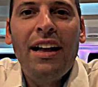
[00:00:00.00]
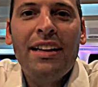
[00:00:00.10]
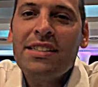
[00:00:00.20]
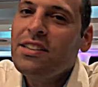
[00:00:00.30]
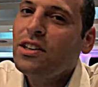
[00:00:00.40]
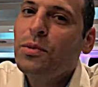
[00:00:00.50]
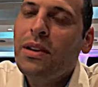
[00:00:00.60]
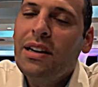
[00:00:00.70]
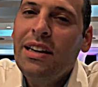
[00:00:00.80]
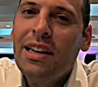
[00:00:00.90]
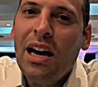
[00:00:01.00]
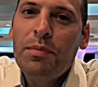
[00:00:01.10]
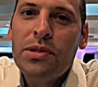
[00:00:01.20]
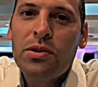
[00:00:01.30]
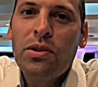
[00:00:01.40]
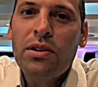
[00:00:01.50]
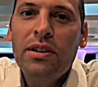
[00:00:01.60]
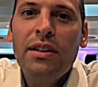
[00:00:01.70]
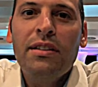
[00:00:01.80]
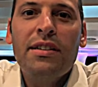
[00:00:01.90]
Let's start with the Click App Store.
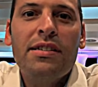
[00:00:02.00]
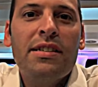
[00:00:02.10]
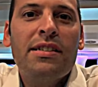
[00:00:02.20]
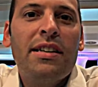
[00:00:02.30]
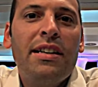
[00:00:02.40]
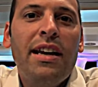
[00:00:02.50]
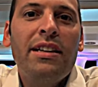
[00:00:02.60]
This is an